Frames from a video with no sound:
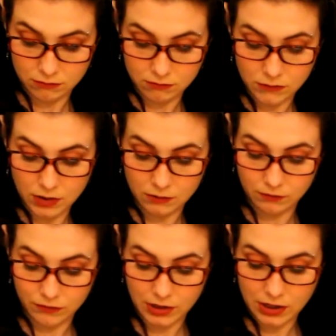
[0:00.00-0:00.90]
I'm gonna
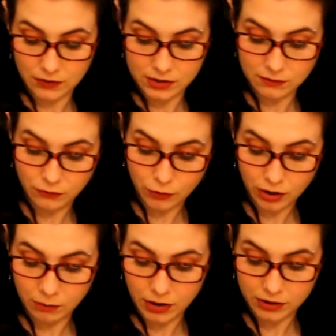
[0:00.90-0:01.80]
give it some
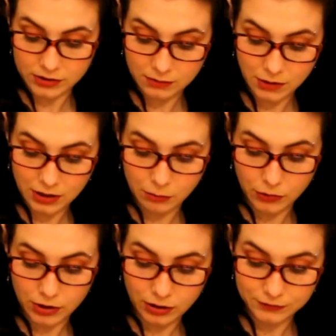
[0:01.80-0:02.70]
fork marks to make it
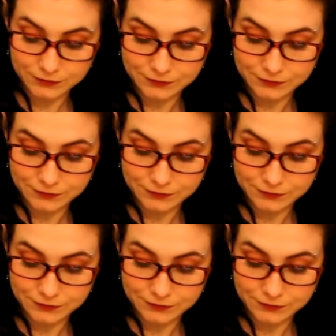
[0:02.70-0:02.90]
pretty.